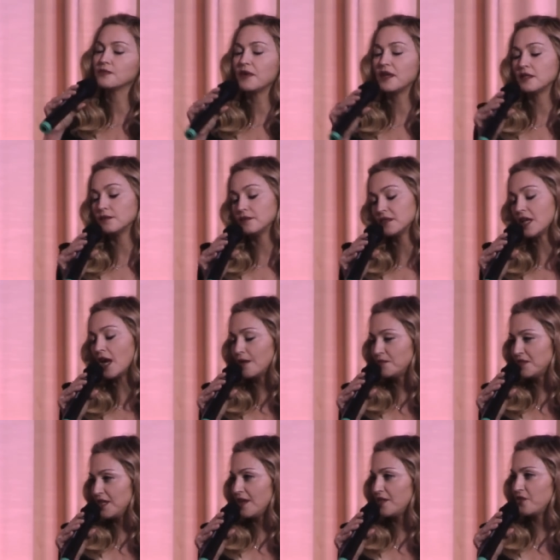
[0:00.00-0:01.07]
spend time
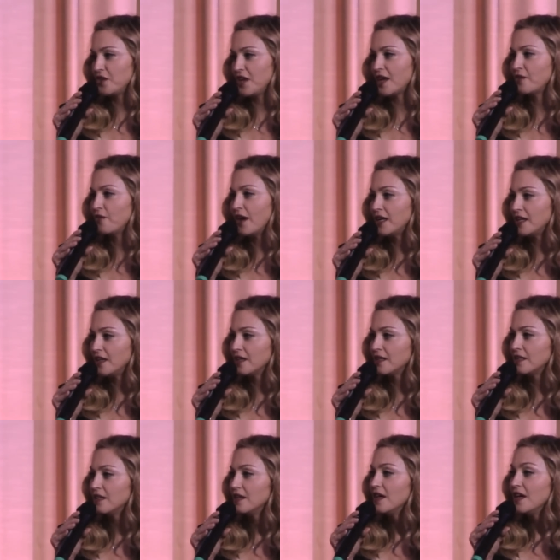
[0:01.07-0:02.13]
together again writing,
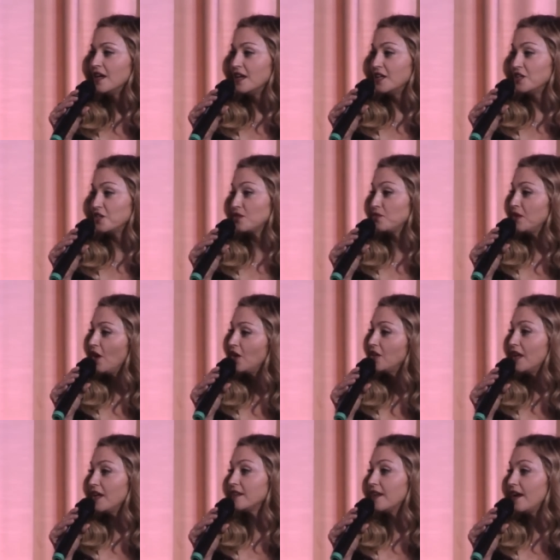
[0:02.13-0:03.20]
and just went on
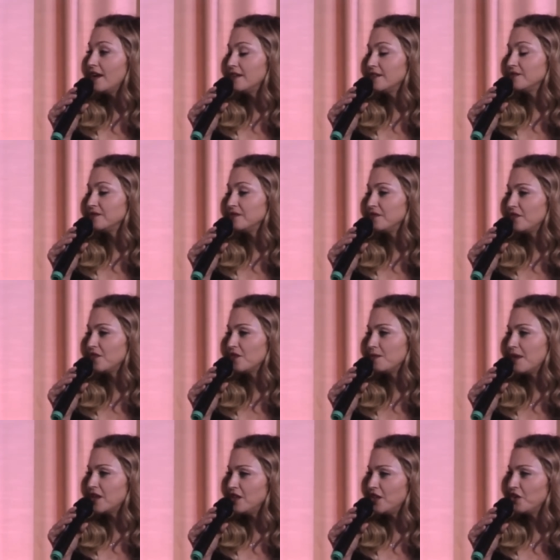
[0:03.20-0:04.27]
like that for
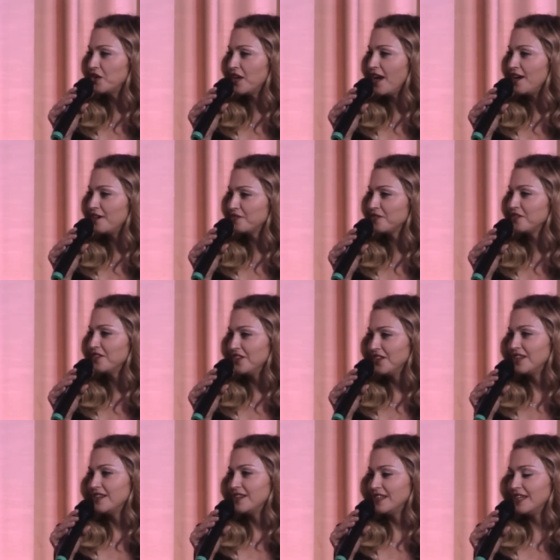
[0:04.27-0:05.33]
about a year and a half.
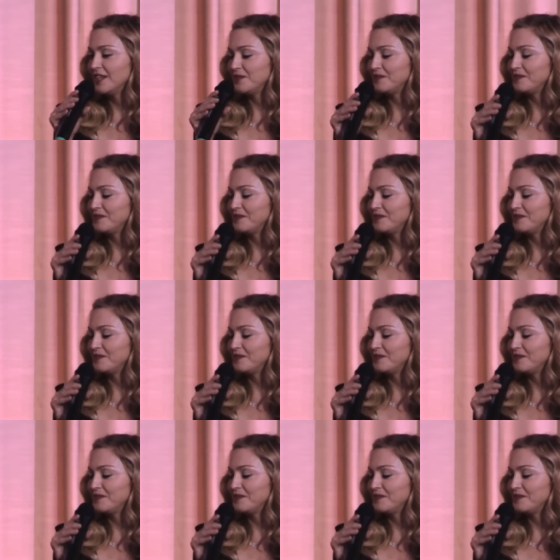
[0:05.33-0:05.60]
Yeah.